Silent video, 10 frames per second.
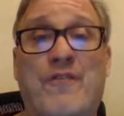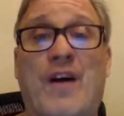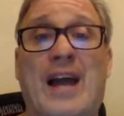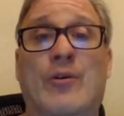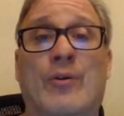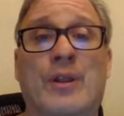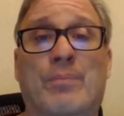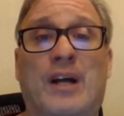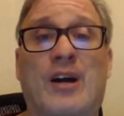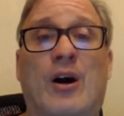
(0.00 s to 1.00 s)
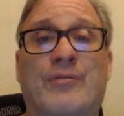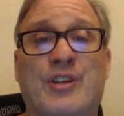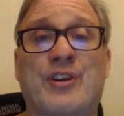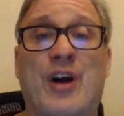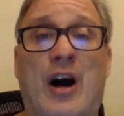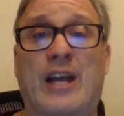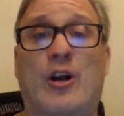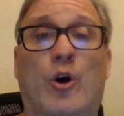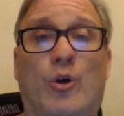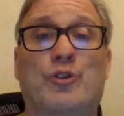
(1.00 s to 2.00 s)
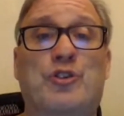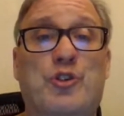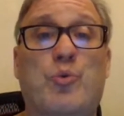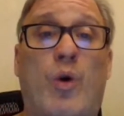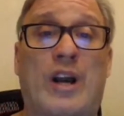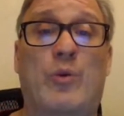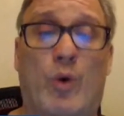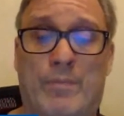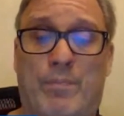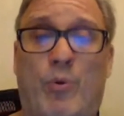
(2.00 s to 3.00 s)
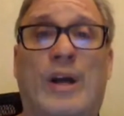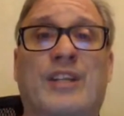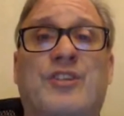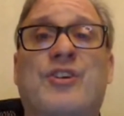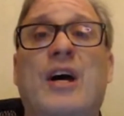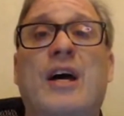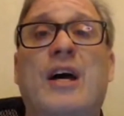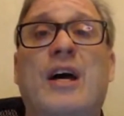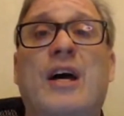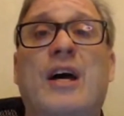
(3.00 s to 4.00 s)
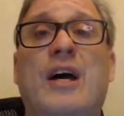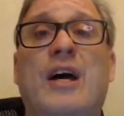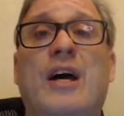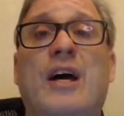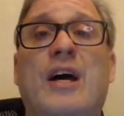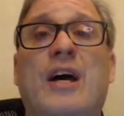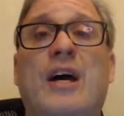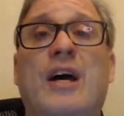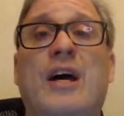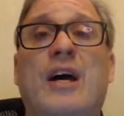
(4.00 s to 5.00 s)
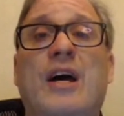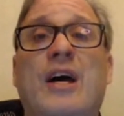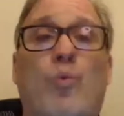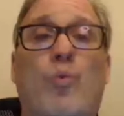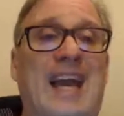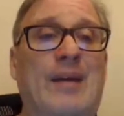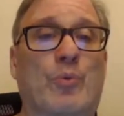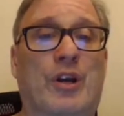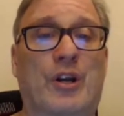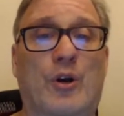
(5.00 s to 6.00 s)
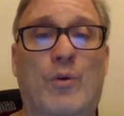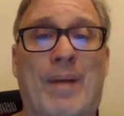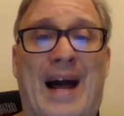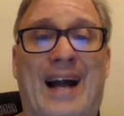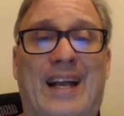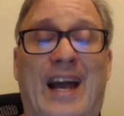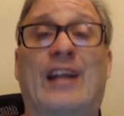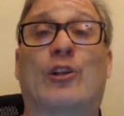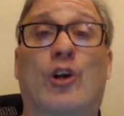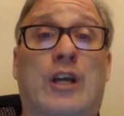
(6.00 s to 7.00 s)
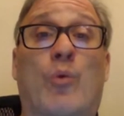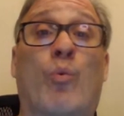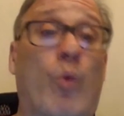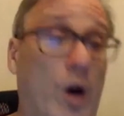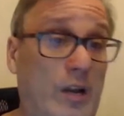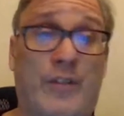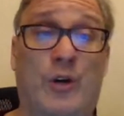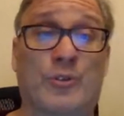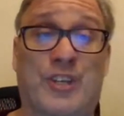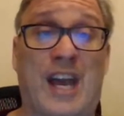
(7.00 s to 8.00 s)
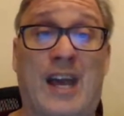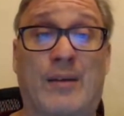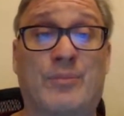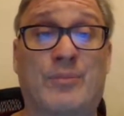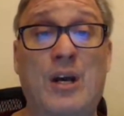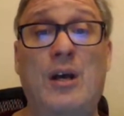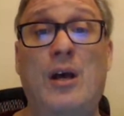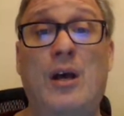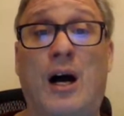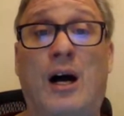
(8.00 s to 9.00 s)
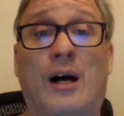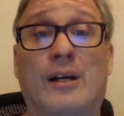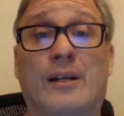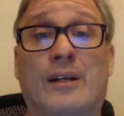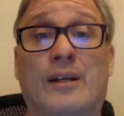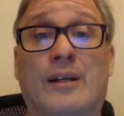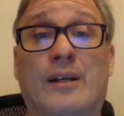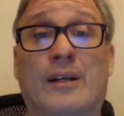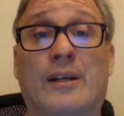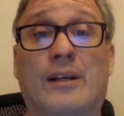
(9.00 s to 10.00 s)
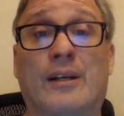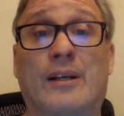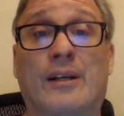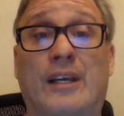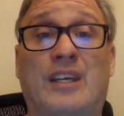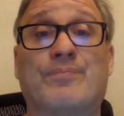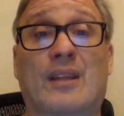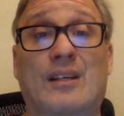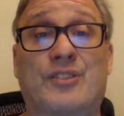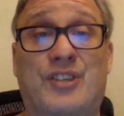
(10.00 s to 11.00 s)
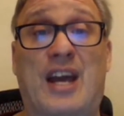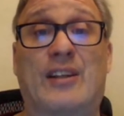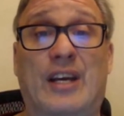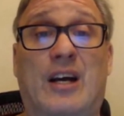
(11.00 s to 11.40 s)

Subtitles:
fire in the playoffs, 9 goals, 21 points in 20 games. And look at one of those games in the